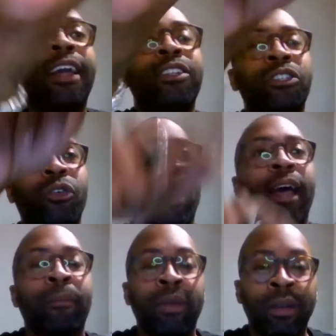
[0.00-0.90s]

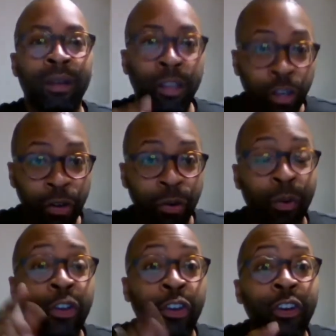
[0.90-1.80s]
Instagram,
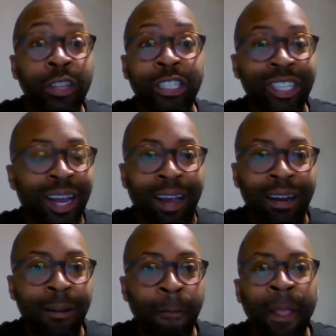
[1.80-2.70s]
you're the
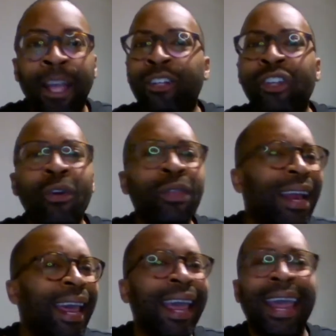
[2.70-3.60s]
shit. Don't
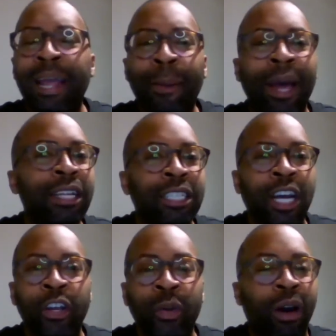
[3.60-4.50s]
let anybody
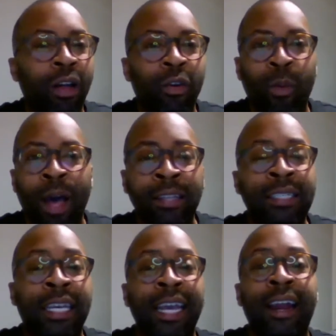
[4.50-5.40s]
tell you
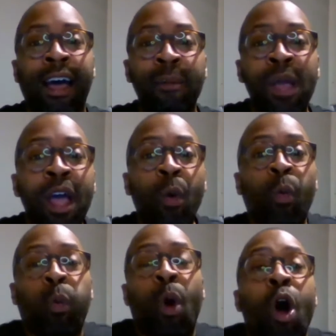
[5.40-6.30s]
otherwise. Get up,
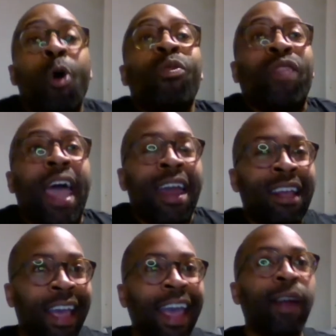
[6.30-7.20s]
own
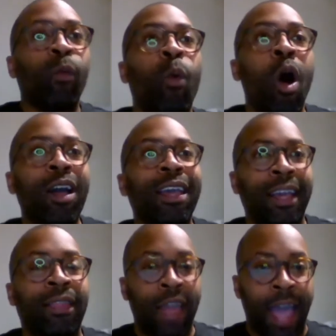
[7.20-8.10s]
that, and walk
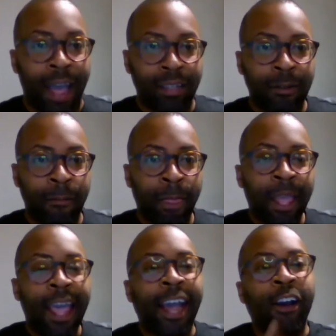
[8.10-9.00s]
in that.
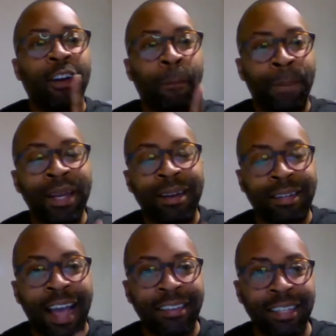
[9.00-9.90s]
And go to
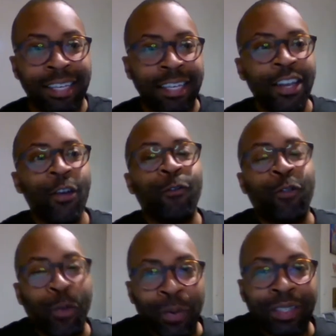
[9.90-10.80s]

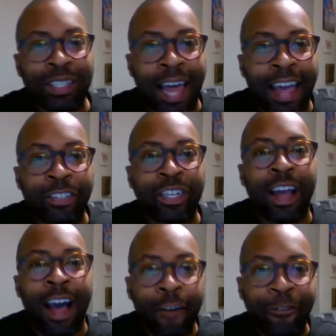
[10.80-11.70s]

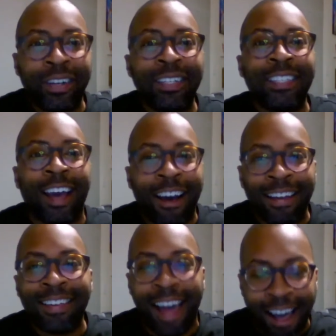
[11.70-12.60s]
bit.ly/confidence
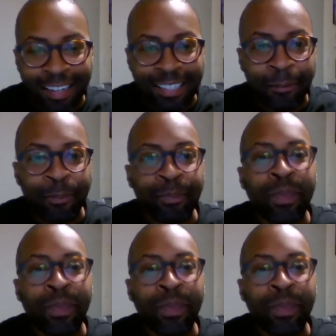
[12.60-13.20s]
unlocked